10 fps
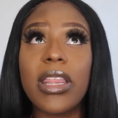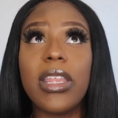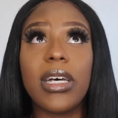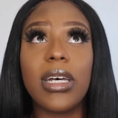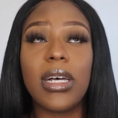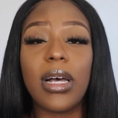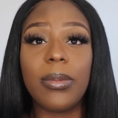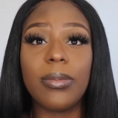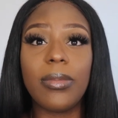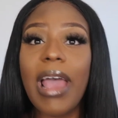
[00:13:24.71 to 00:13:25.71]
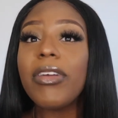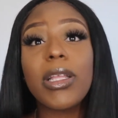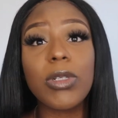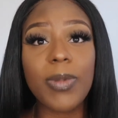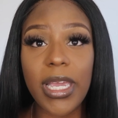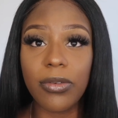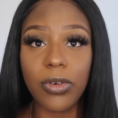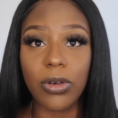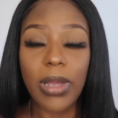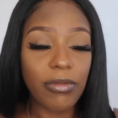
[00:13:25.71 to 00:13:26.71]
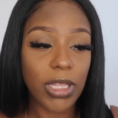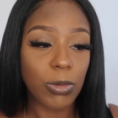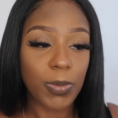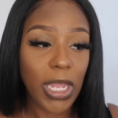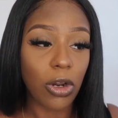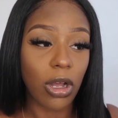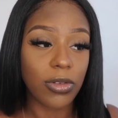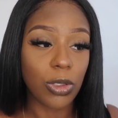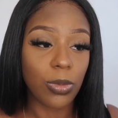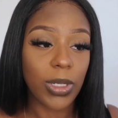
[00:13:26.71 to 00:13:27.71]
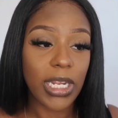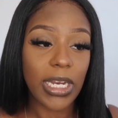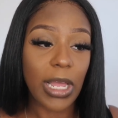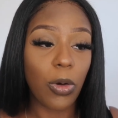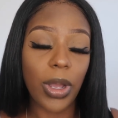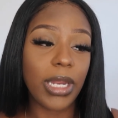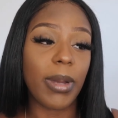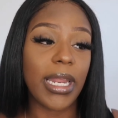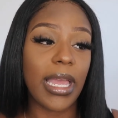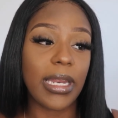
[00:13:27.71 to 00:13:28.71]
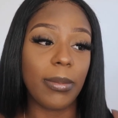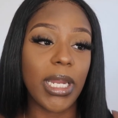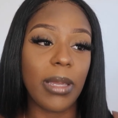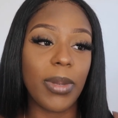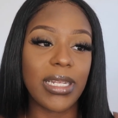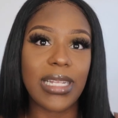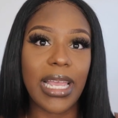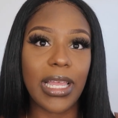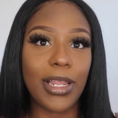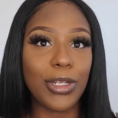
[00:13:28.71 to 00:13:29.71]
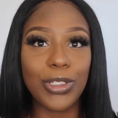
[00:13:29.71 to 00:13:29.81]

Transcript: the um everything was paid in full everything was paid off so we didn't owe anybody any money but it's like